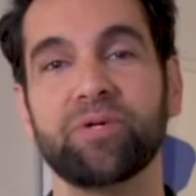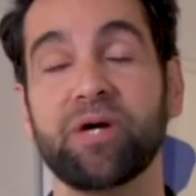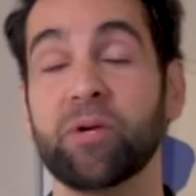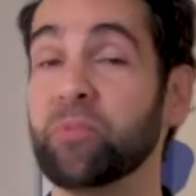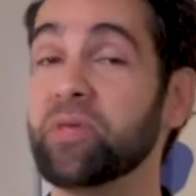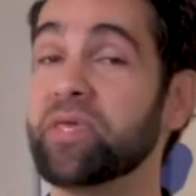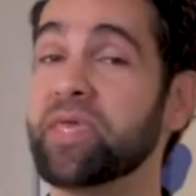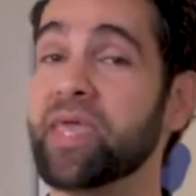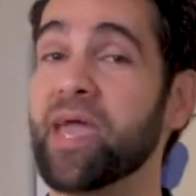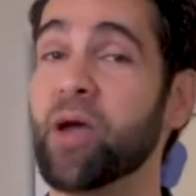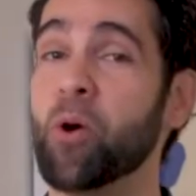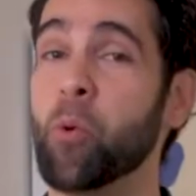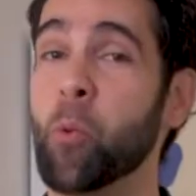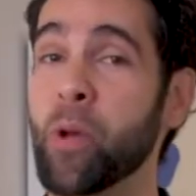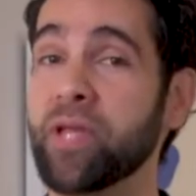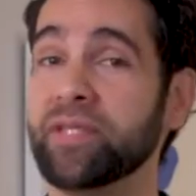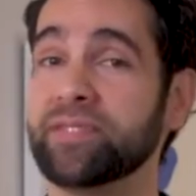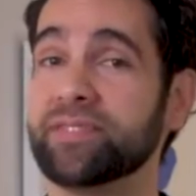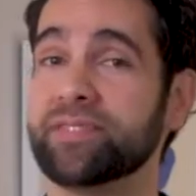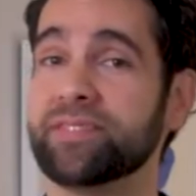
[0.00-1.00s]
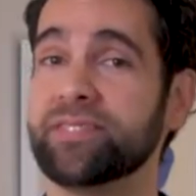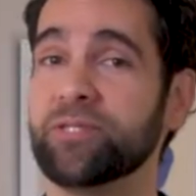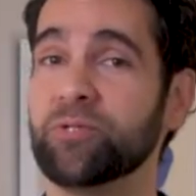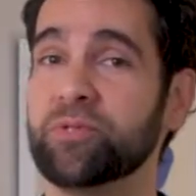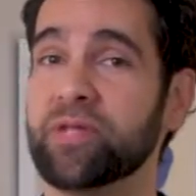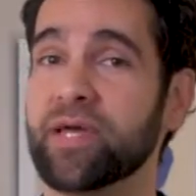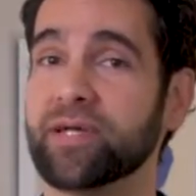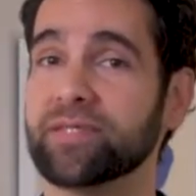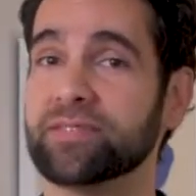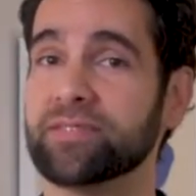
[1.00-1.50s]
and we can't wait to see you
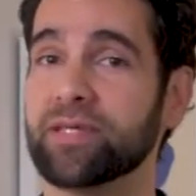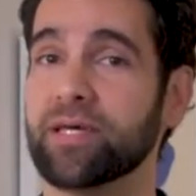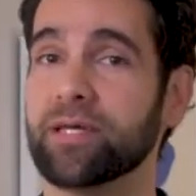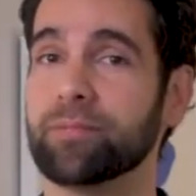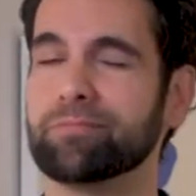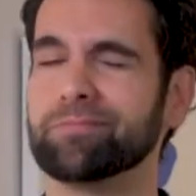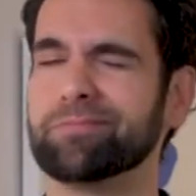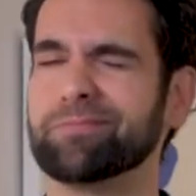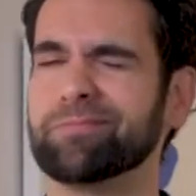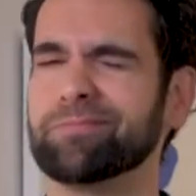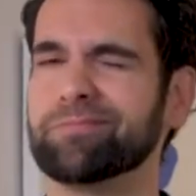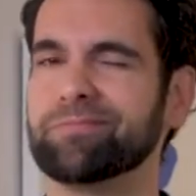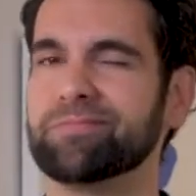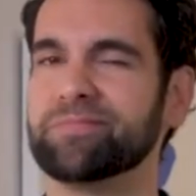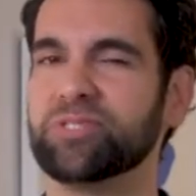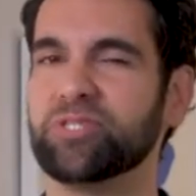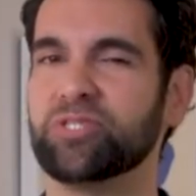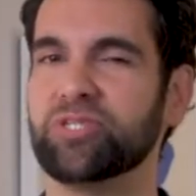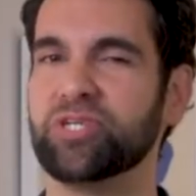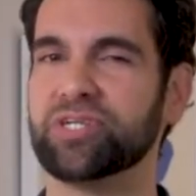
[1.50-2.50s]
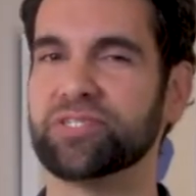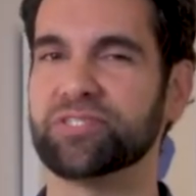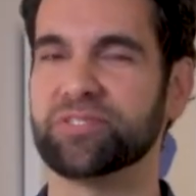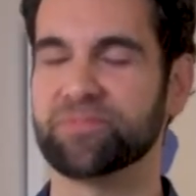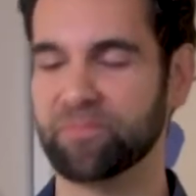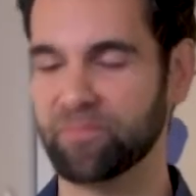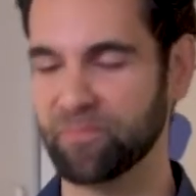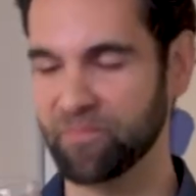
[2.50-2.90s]
next time. Cheers.